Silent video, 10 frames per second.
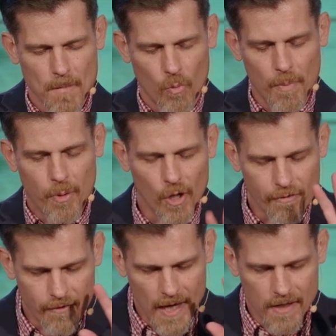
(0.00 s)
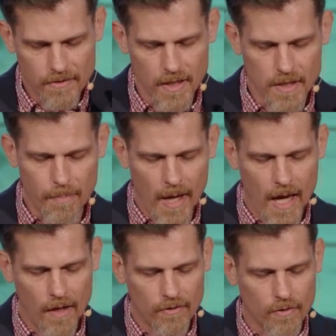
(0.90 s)
We put our faith in the
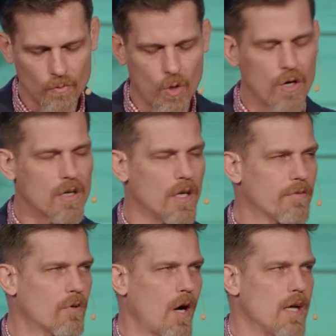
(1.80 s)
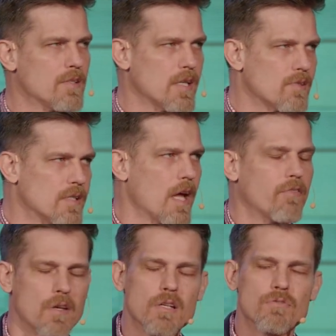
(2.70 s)
past work of Christ, his
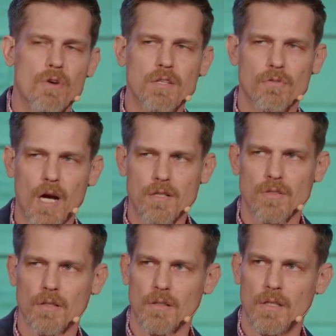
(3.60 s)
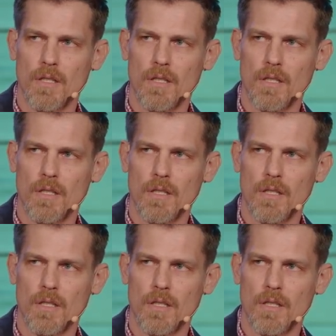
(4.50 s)
death and his resurrection.